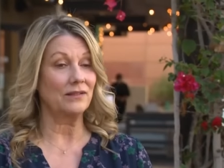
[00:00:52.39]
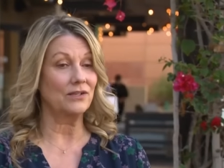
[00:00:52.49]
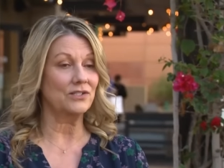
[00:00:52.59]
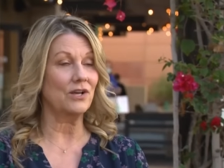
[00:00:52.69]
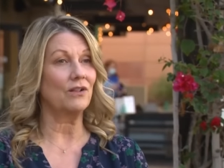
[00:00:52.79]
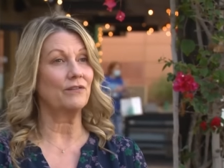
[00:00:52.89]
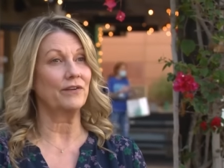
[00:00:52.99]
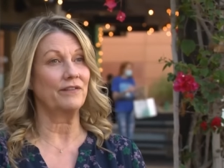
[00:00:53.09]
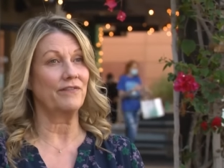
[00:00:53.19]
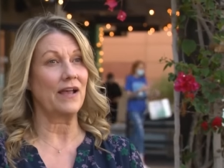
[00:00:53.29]
looked all over
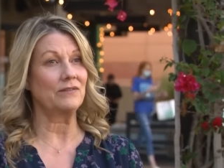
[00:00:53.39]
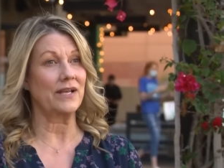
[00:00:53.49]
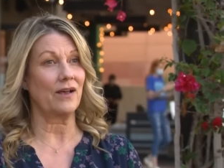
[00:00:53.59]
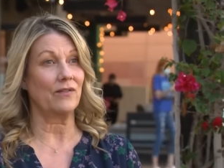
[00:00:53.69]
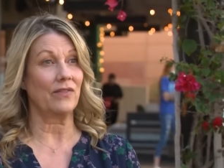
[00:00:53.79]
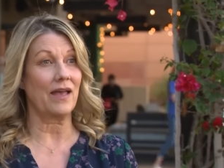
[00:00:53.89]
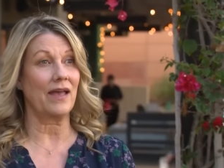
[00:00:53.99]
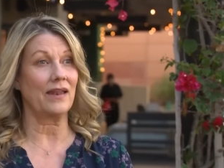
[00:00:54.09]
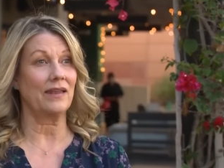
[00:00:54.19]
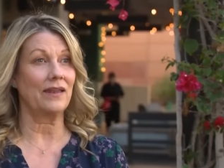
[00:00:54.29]
it and found out
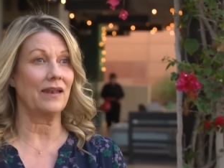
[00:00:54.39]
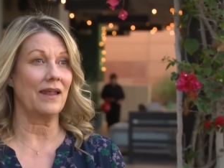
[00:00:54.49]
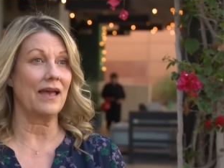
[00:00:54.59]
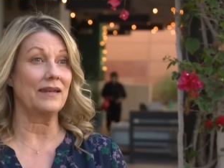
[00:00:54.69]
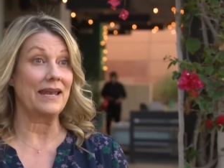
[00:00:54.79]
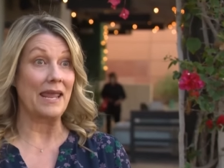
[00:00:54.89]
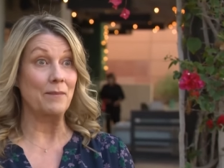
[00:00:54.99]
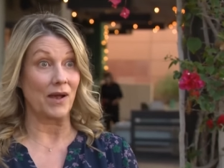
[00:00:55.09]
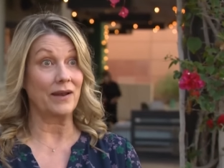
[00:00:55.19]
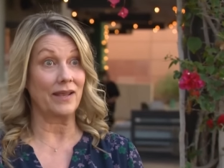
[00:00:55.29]
that it had a
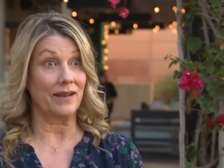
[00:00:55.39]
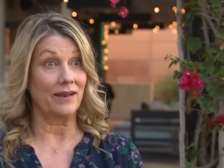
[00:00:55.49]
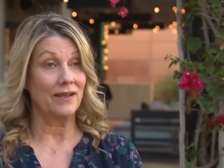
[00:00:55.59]
name on it.